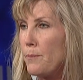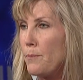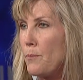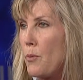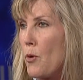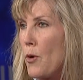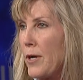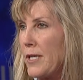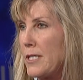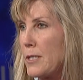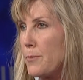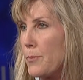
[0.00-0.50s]

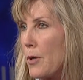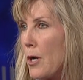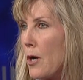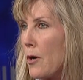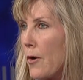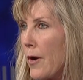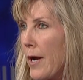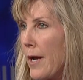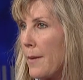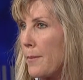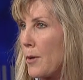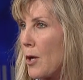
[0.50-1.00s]
points
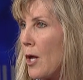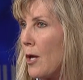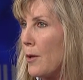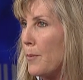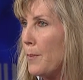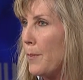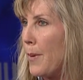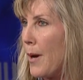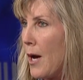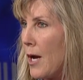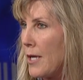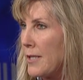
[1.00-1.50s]
program
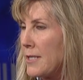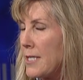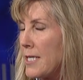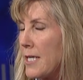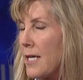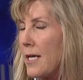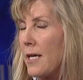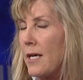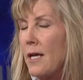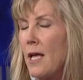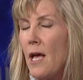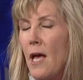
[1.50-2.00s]
called
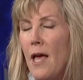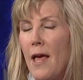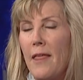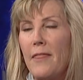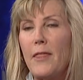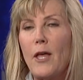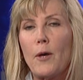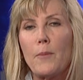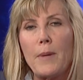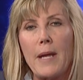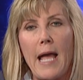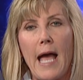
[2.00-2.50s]
Ponta.
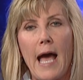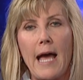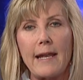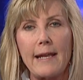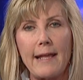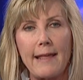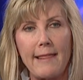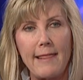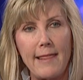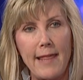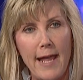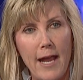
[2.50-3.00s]
They'll be
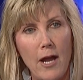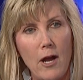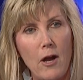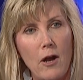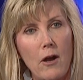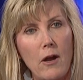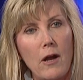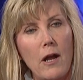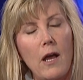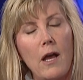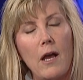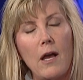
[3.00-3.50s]
adding
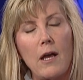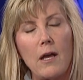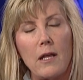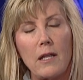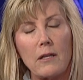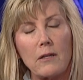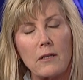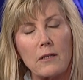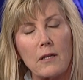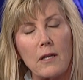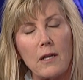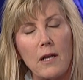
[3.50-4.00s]

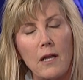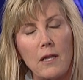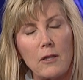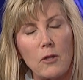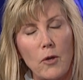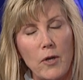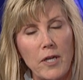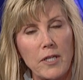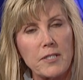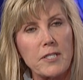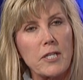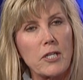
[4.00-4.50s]
their
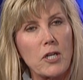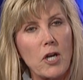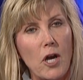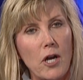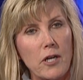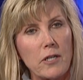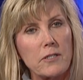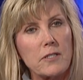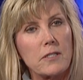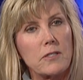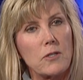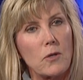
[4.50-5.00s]
loyalty
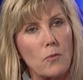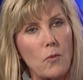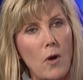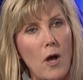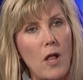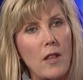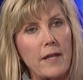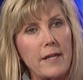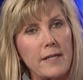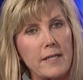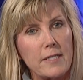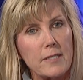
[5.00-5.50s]
cards to
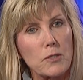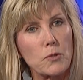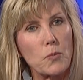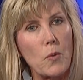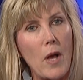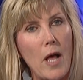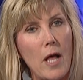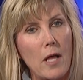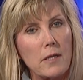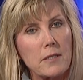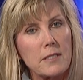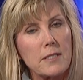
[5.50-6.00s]
Wallet as
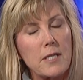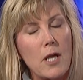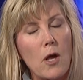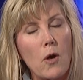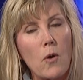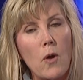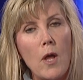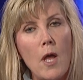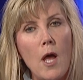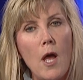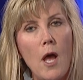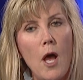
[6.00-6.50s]
well.
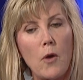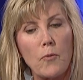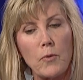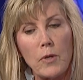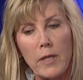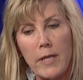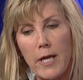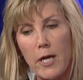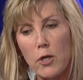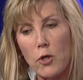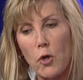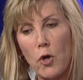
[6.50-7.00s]
So
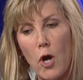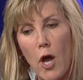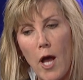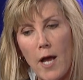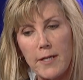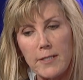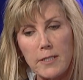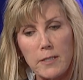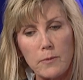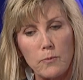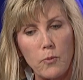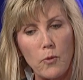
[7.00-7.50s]
really
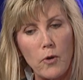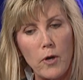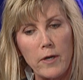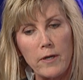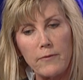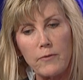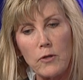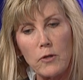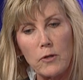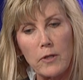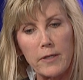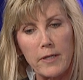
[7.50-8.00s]
across the board,
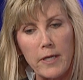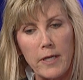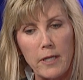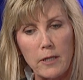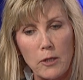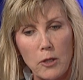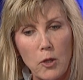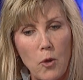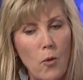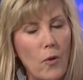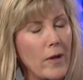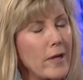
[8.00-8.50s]
if you look
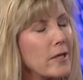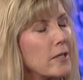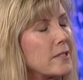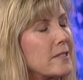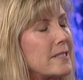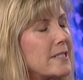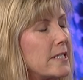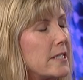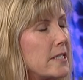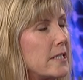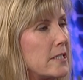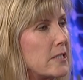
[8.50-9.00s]
at
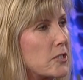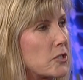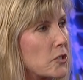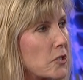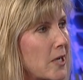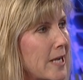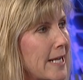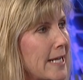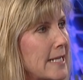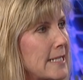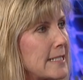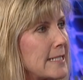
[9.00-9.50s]
loyalty,
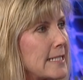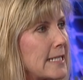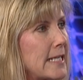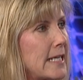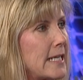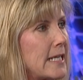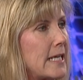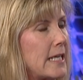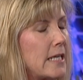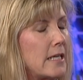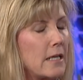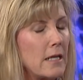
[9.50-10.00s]

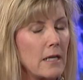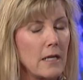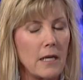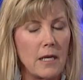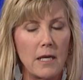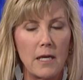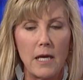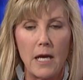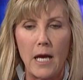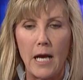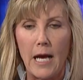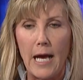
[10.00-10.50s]
transit,
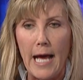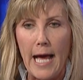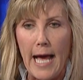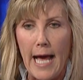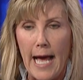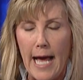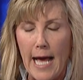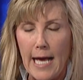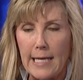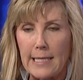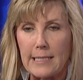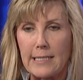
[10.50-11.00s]

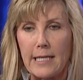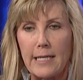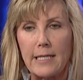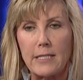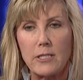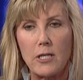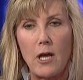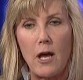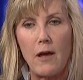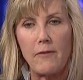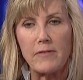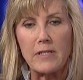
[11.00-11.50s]

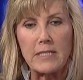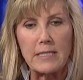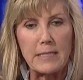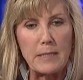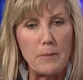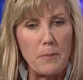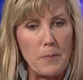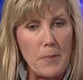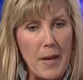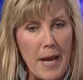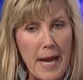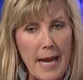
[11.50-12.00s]
access,
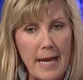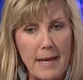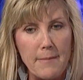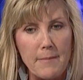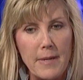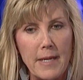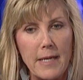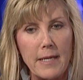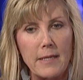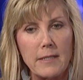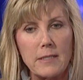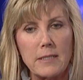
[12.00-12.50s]
obviously
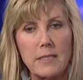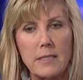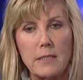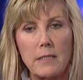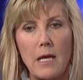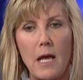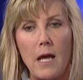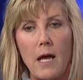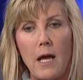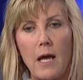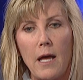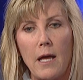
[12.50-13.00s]

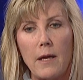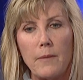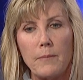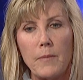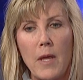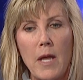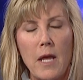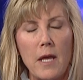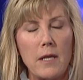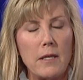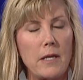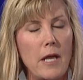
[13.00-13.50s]
payments,
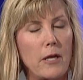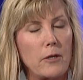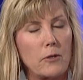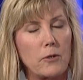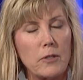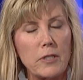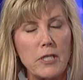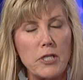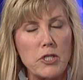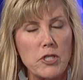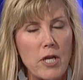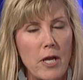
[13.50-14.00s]
not
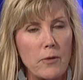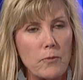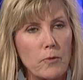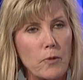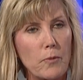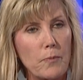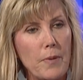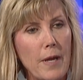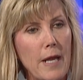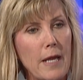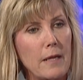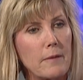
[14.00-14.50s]
only
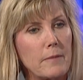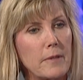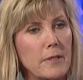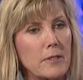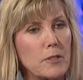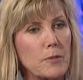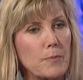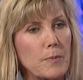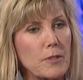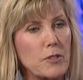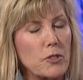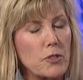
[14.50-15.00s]
general
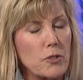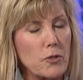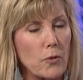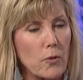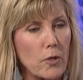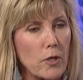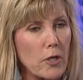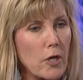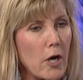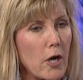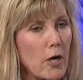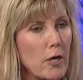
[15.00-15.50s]
payments, but
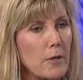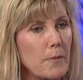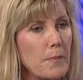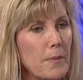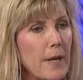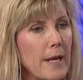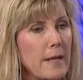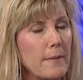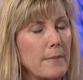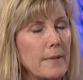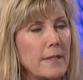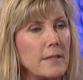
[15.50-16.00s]
store card
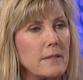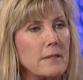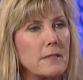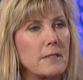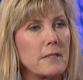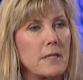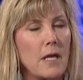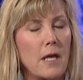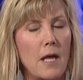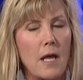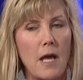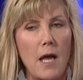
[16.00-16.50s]

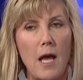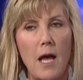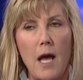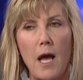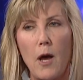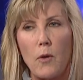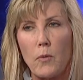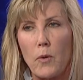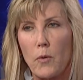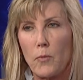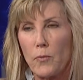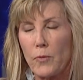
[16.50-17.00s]
payments,
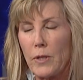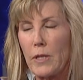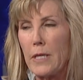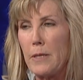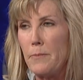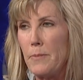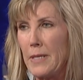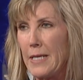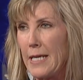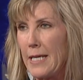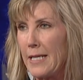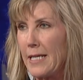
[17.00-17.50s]
we're
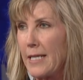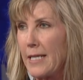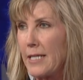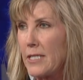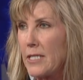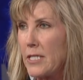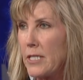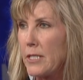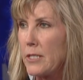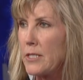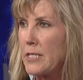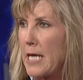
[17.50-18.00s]
really beginning
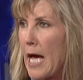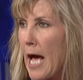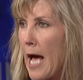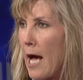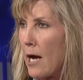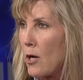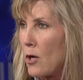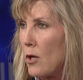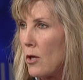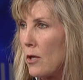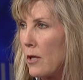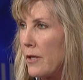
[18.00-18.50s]
to
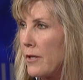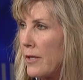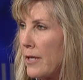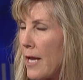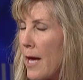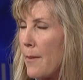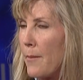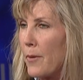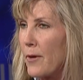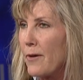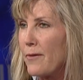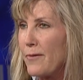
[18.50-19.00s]
tackle a
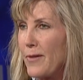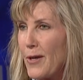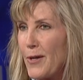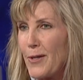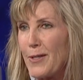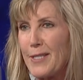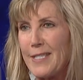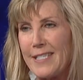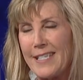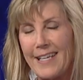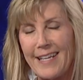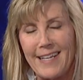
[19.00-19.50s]
number of
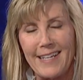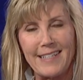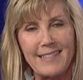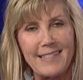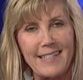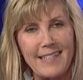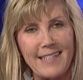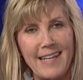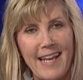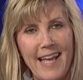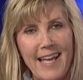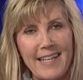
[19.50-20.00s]
those things
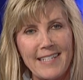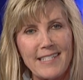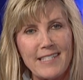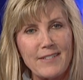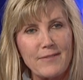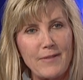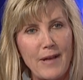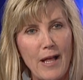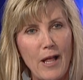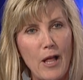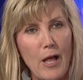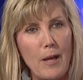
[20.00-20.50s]
and
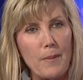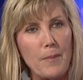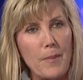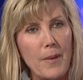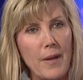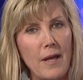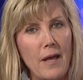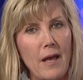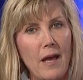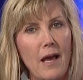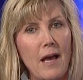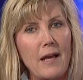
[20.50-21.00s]
develop
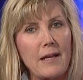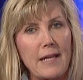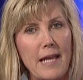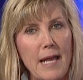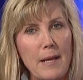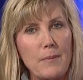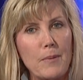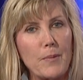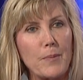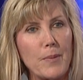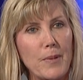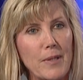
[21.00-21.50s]
a
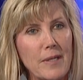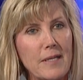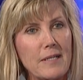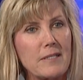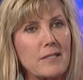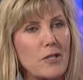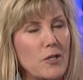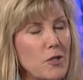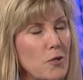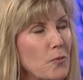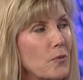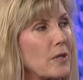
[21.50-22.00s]
capability
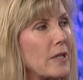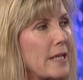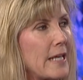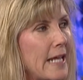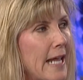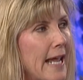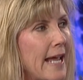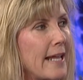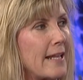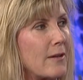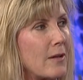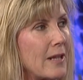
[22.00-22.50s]
so you really
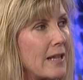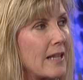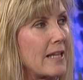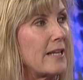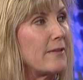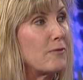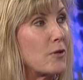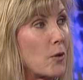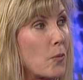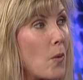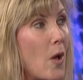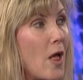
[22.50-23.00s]
can
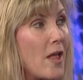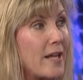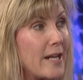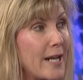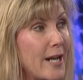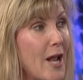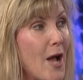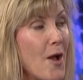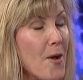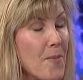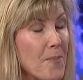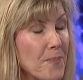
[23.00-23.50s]
leave your wallet
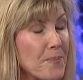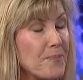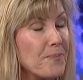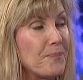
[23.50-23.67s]
at home.